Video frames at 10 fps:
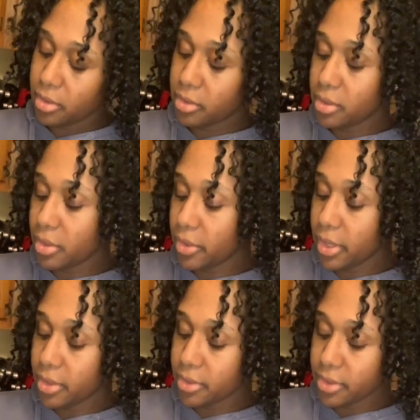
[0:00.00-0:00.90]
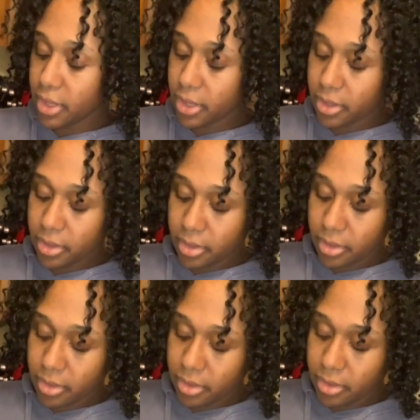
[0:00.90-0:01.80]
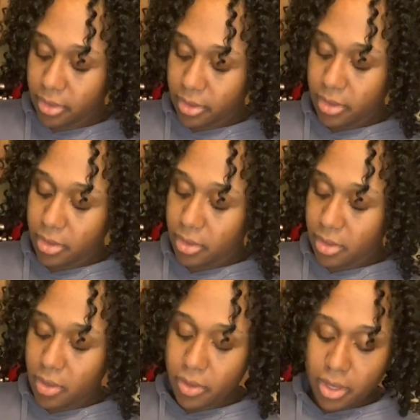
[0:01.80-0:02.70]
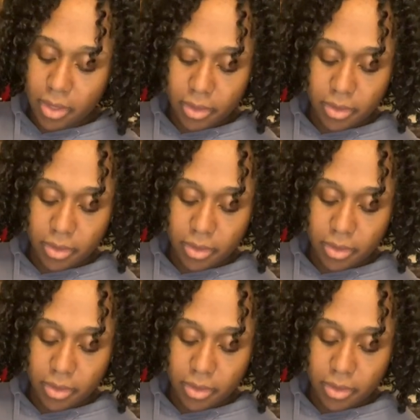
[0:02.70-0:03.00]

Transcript: So it looks like, okay,